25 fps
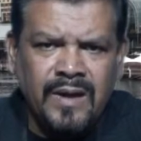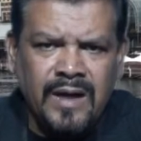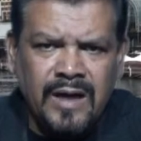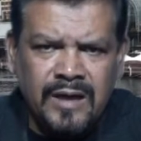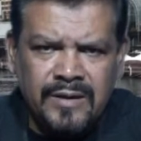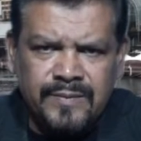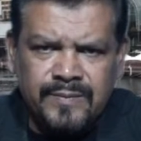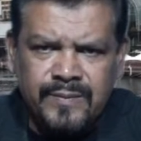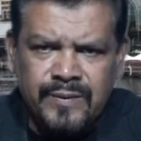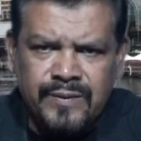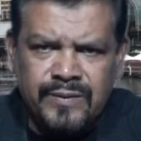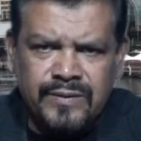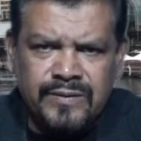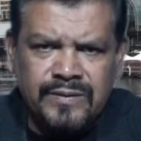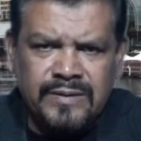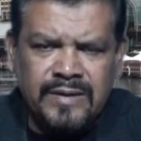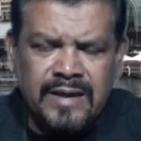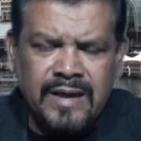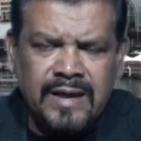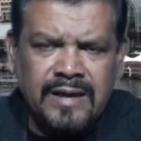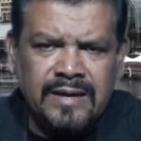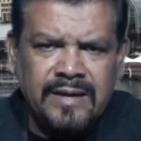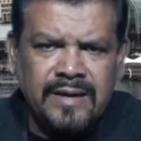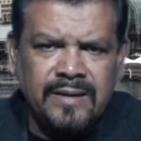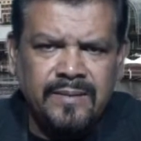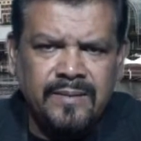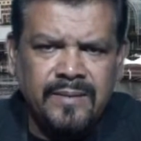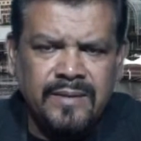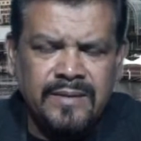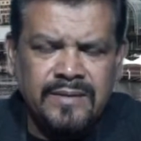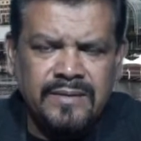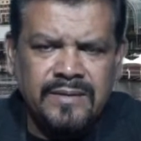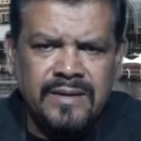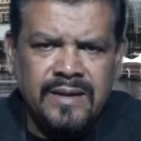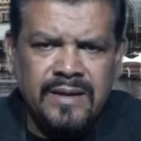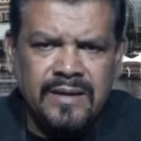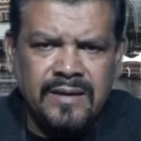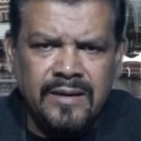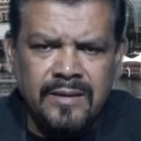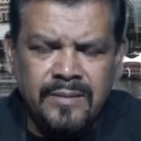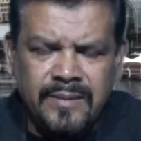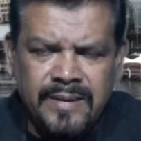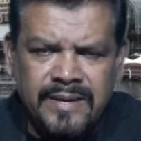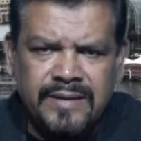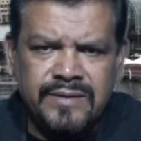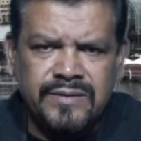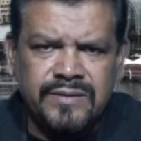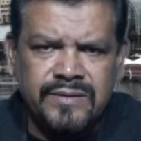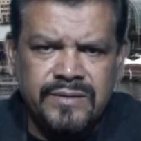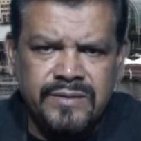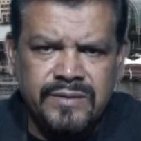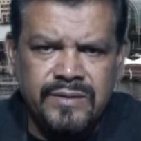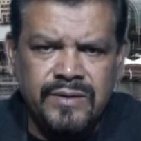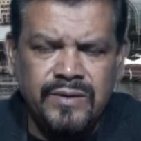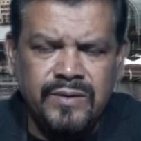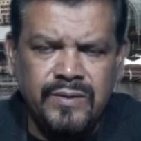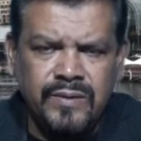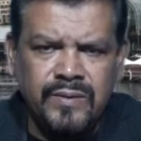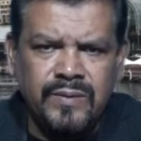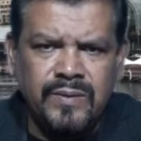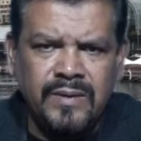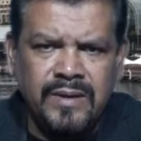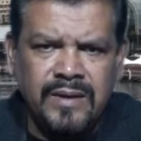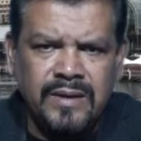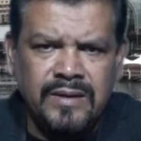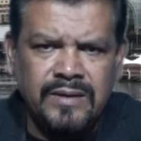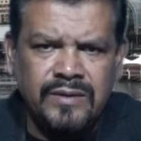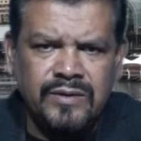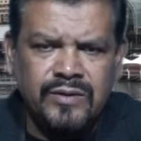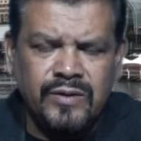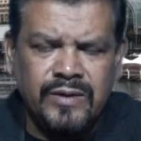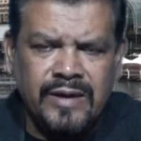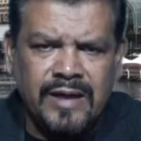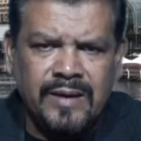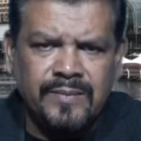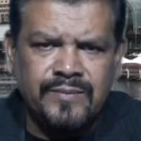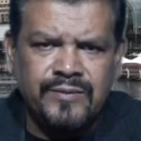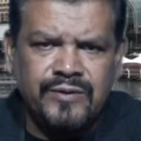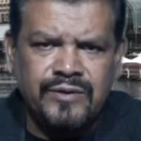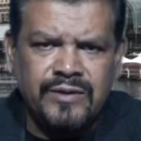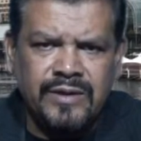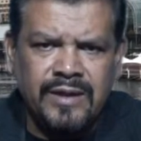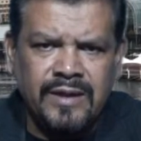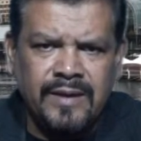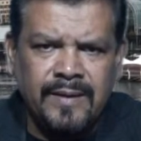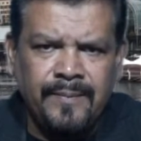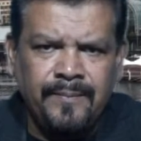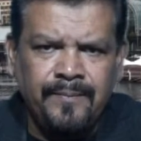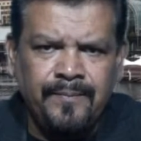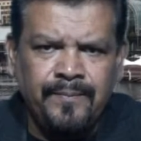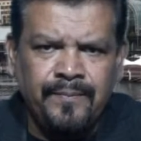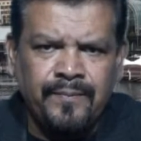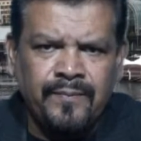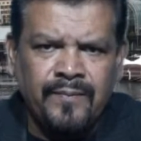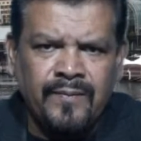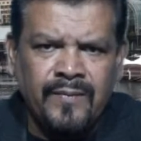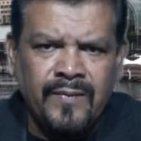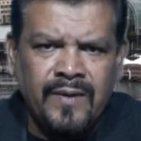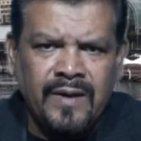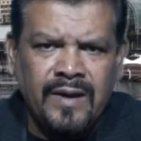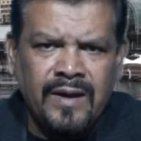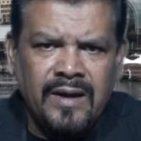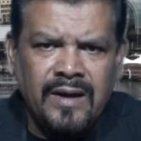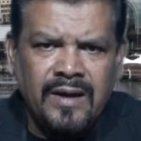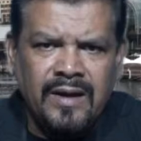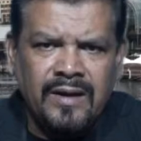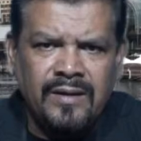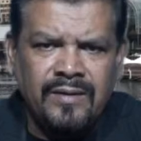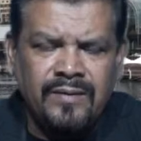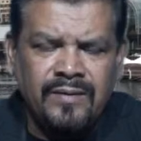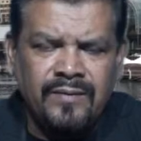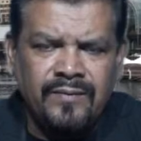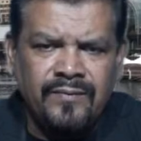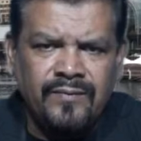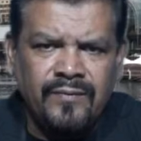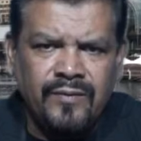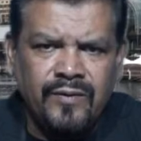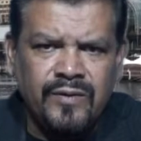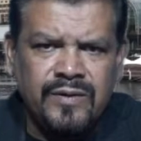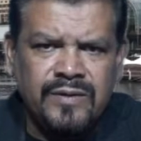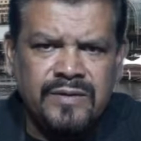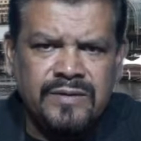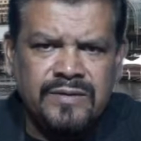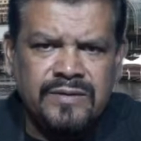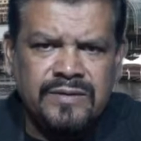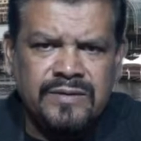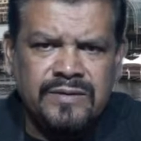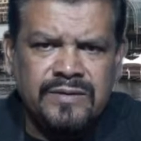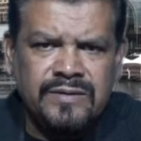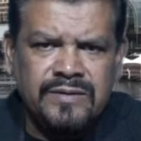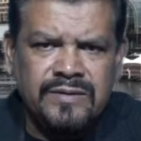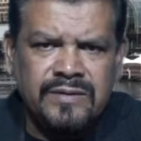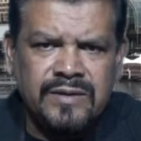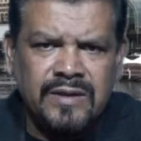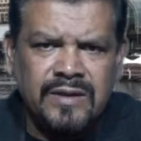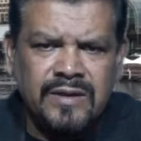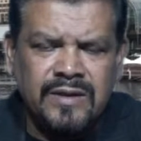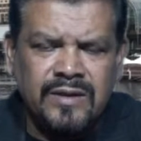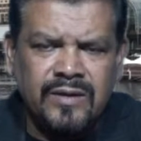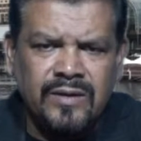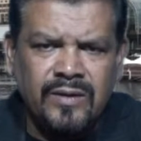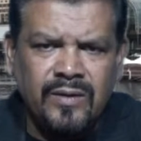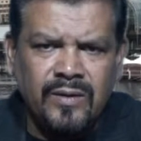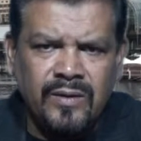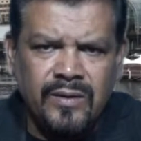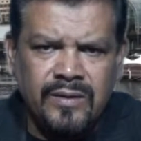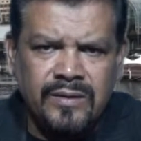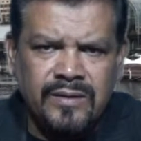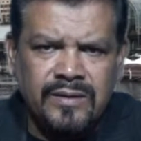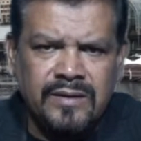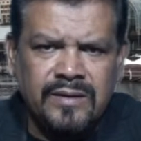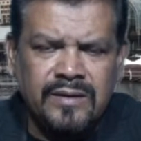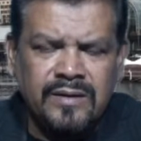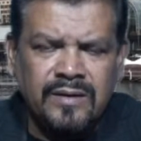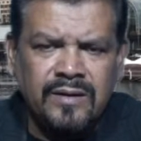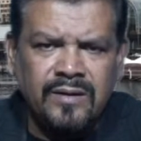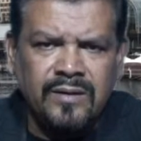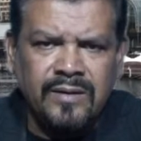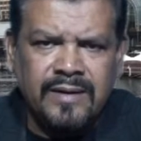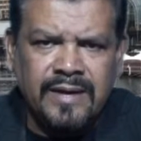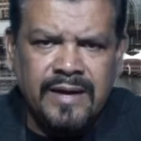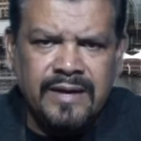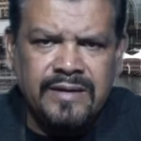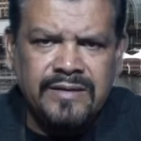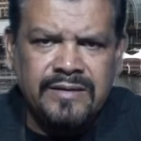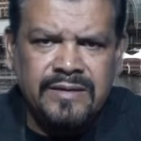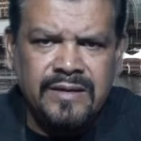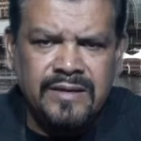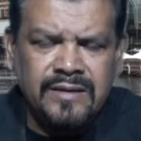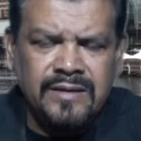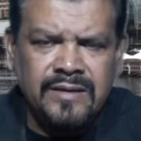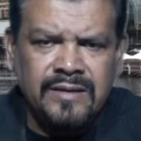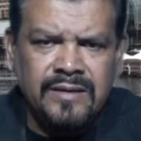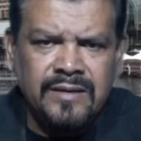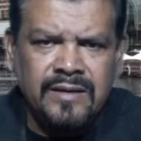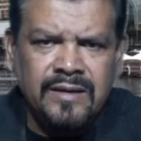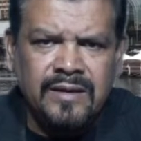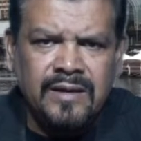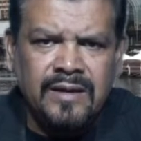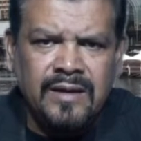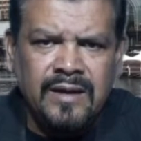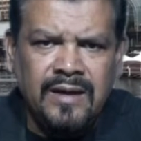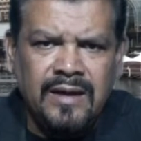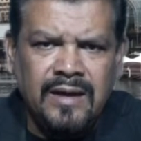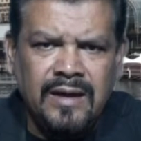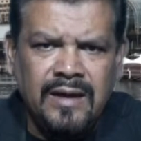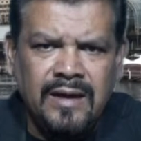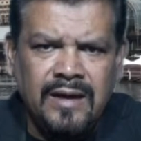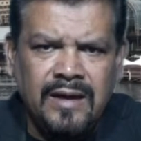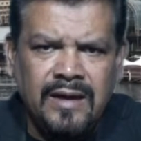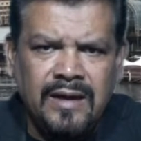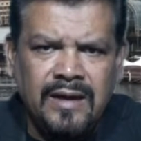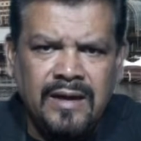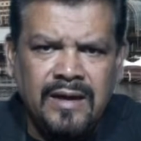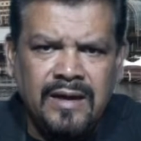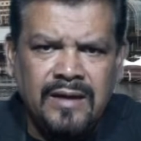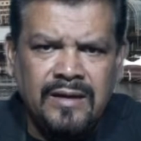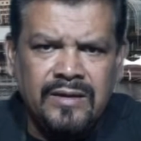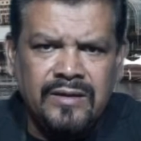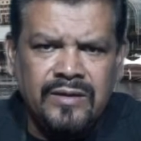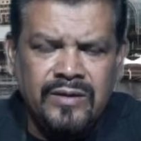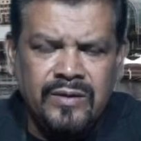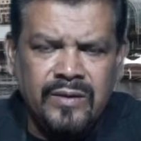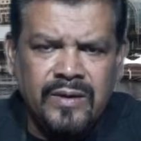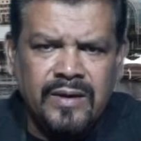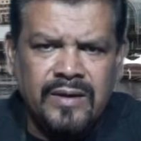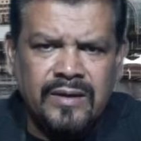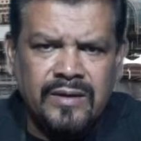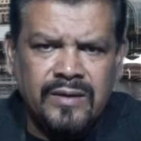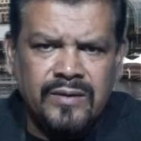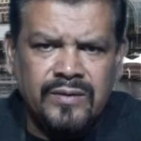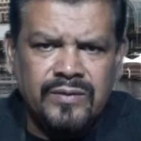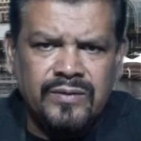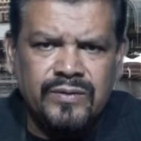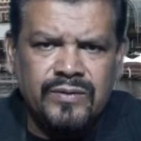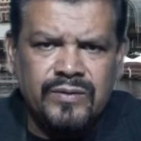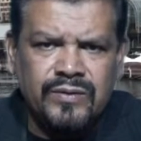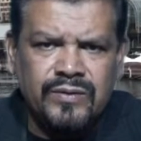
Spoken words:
output and enables you to capture voice on location. You are going